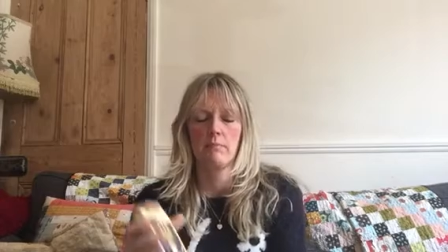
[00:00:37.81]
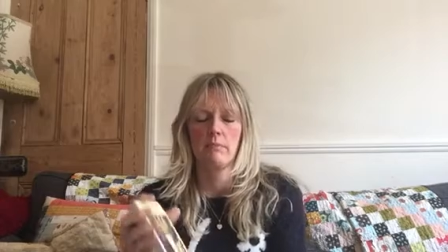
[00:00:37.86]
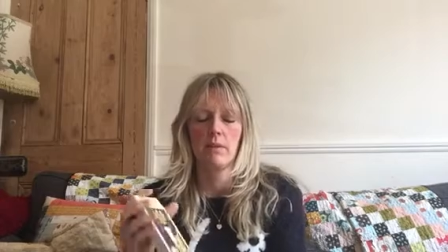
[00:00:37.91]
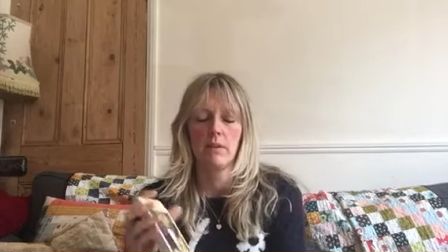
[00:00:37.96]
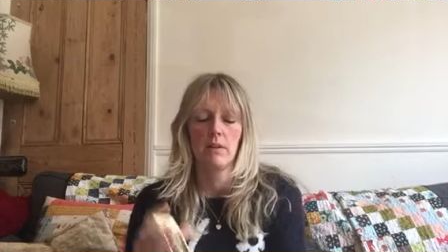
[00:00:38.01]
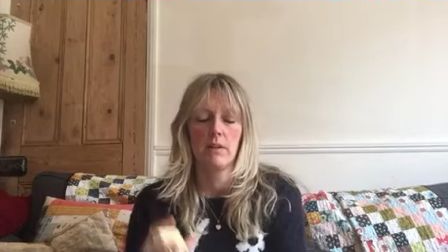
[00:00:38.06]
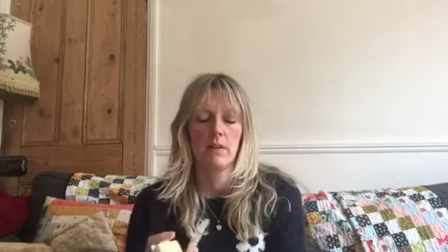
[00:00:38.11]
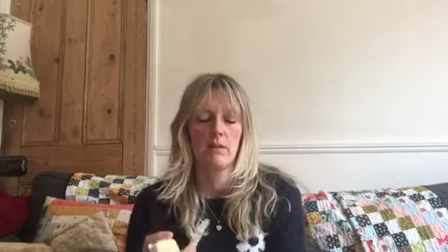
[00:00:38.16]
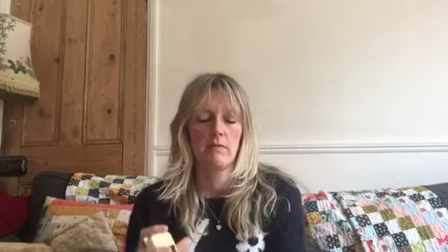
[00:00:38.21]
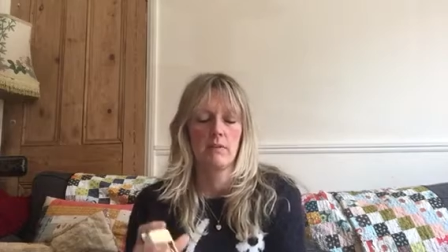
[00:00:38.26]

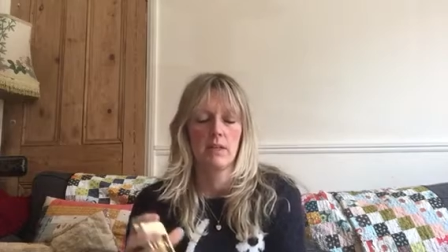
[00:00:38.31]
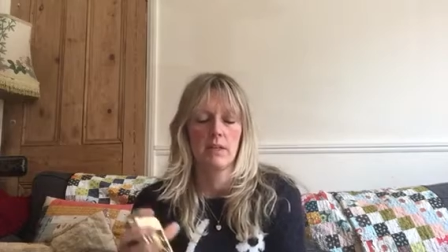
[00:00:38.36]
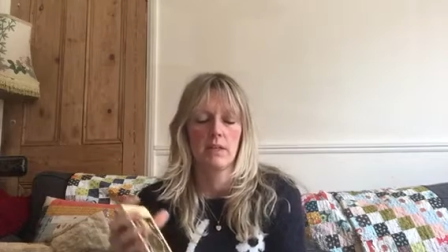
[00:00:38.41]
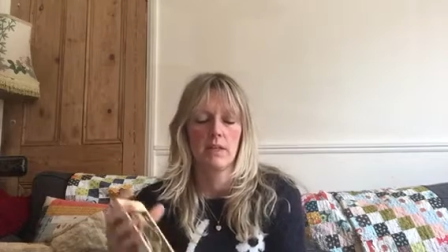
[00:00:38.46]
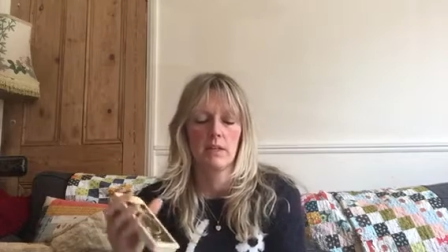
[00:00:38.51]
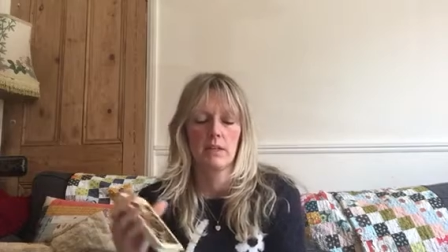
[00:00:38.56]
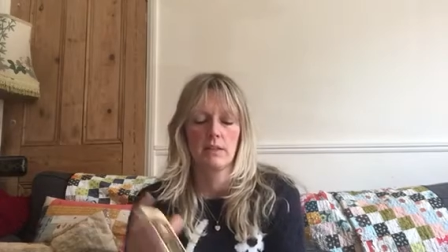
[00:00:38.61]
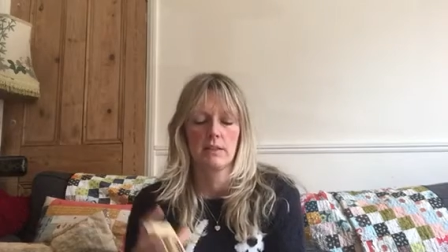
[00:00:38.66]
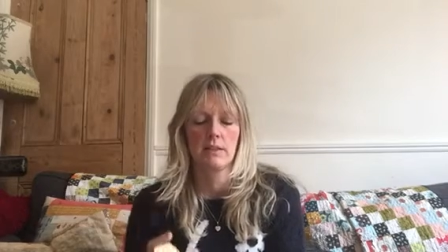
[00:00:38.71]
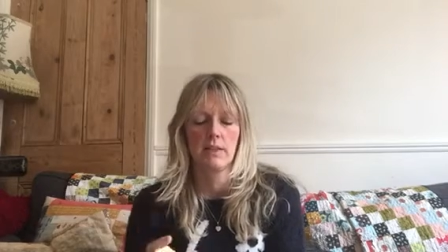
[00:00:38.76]
monthly
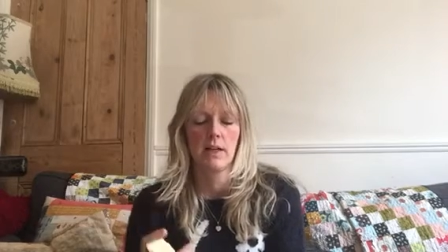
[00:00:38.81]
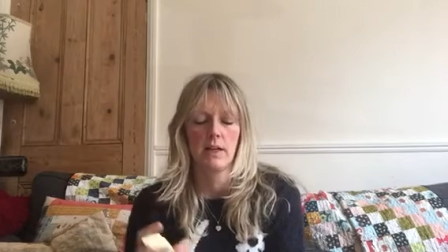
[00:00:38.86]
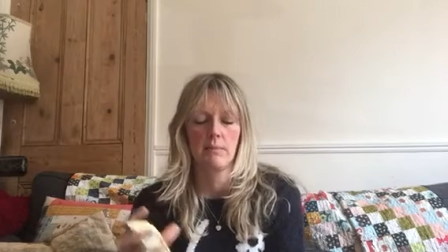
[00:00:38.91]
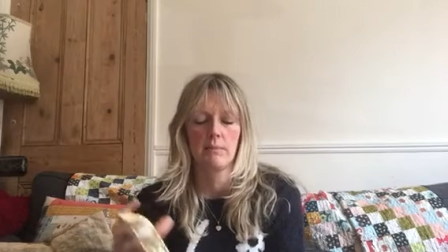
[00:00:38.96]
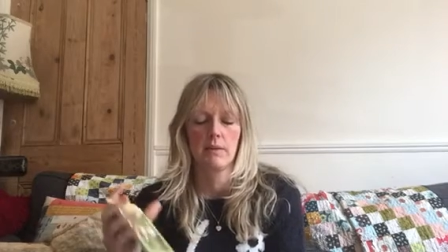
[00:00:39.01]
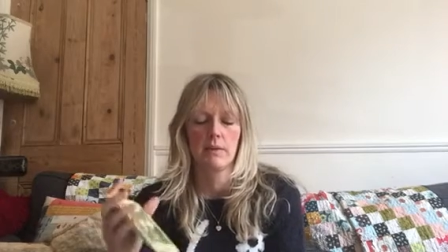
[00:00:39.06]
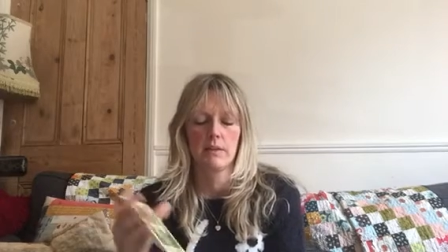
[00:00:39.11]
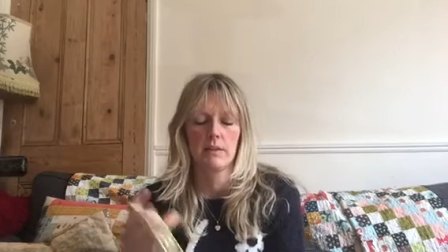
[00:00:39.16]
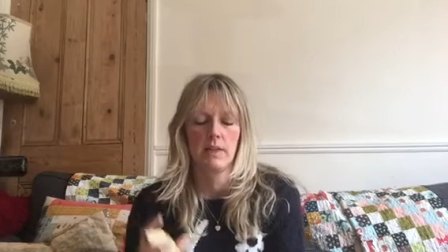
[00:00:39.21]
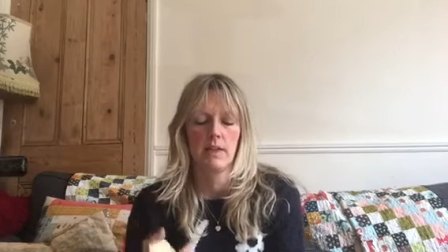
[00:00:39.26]
readings
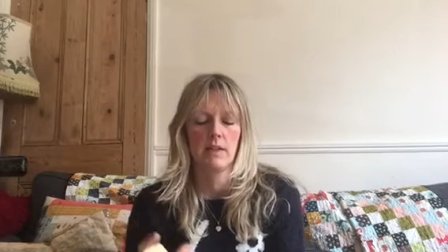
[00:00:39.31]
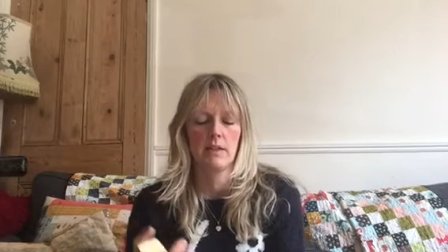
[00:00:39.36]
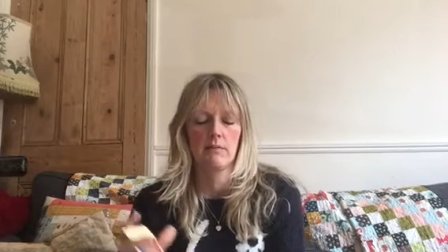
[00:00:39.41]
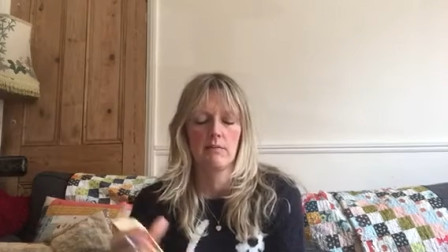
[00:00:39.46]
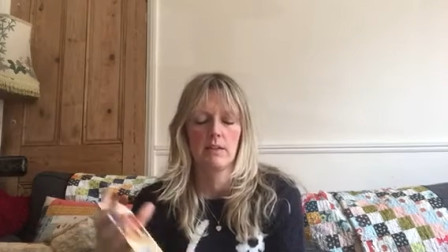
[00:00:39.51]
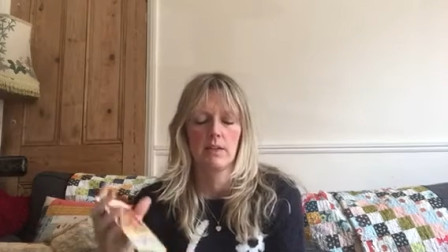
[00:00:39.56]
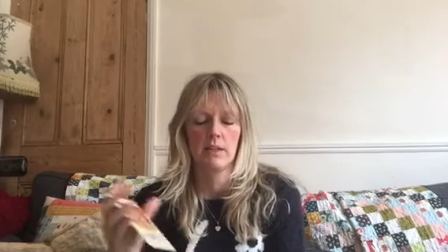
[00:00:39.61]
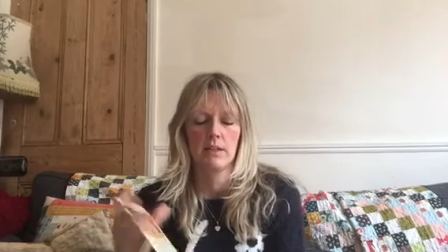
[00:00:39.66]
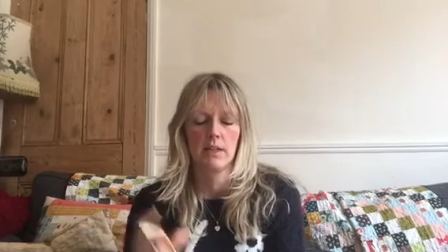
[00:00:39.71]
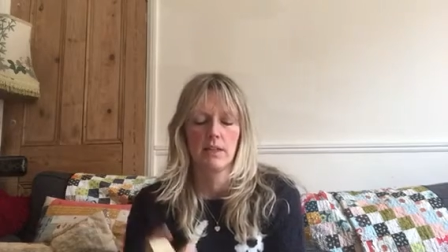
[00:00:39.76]
and my daily
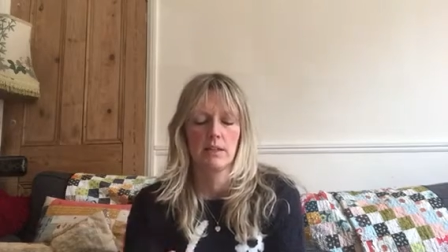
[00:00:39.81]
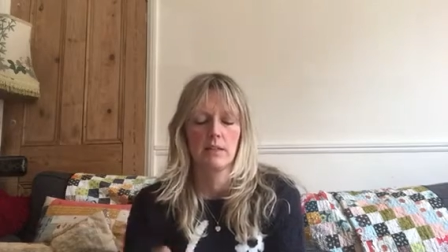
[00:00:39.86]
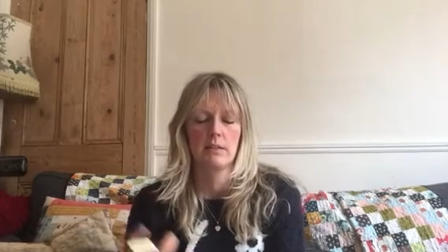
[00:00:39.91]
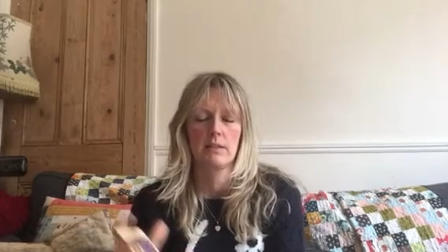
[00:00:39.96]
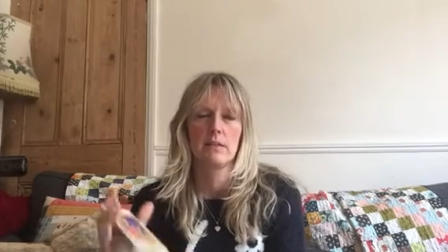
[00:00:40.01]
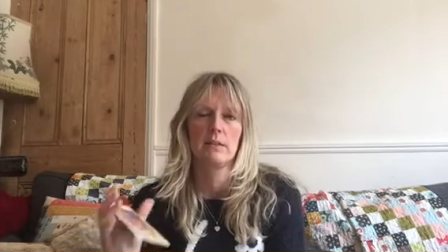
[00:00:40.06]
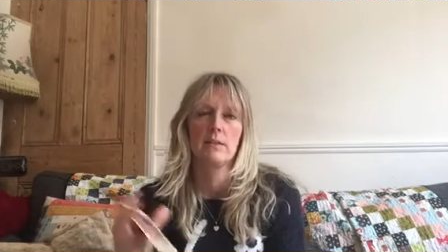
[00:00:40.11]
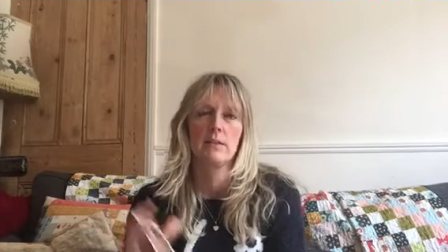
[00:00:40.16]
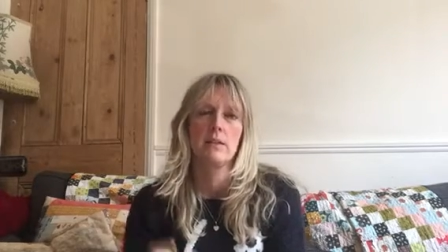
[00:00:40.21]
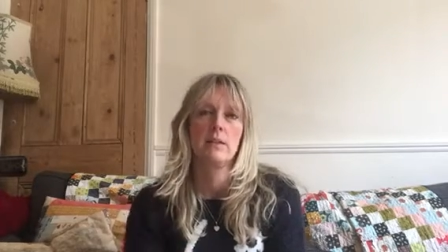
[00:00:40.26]

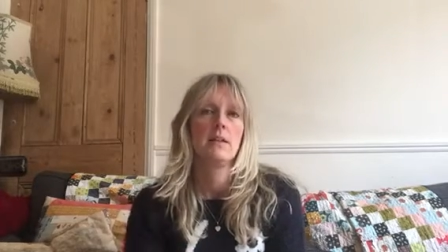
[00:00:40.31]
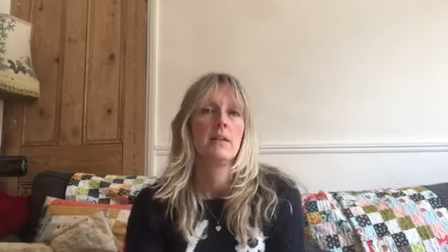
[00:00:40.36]
readings